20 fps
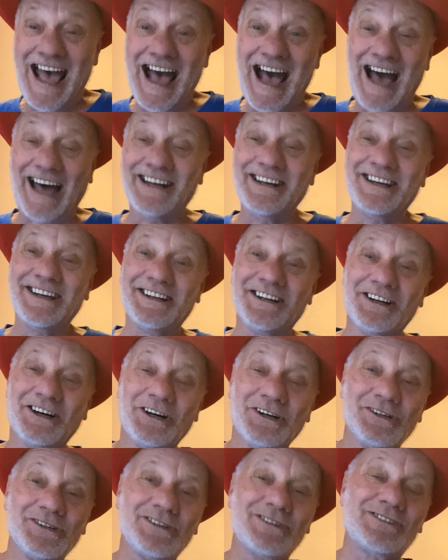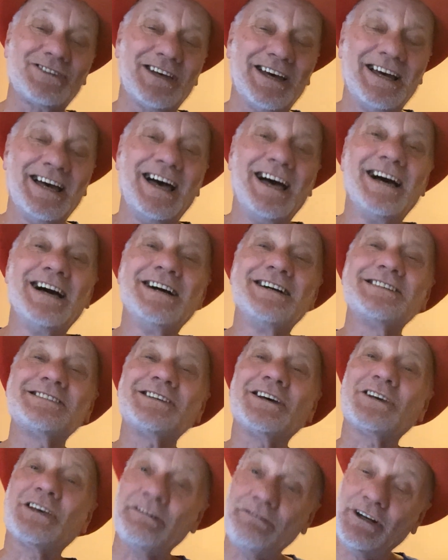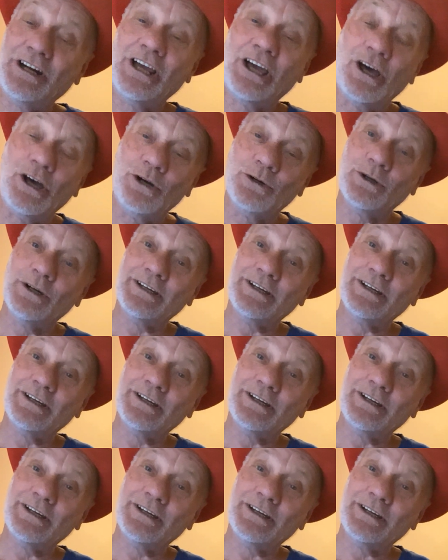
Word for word: under your nose. So give it a go,